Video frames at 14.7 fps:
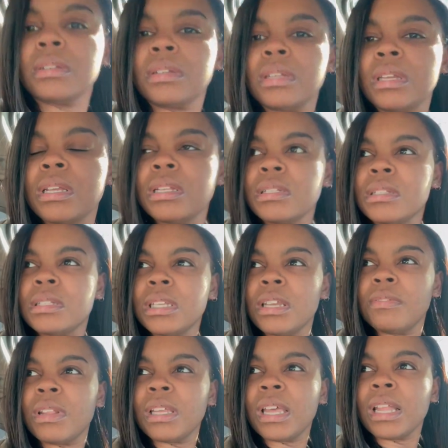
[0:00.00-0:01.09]
and see if
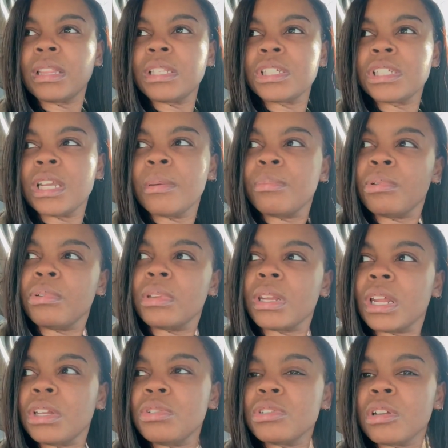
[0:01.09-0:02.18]
they got the shampoo that I
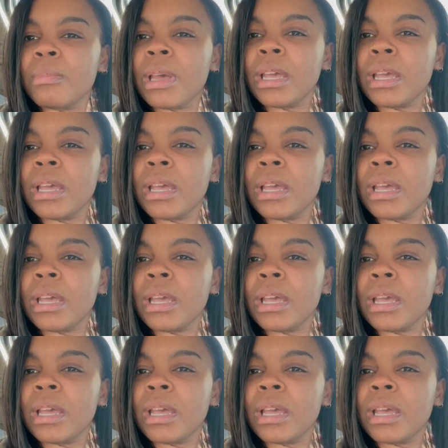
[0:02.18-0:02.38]
use on my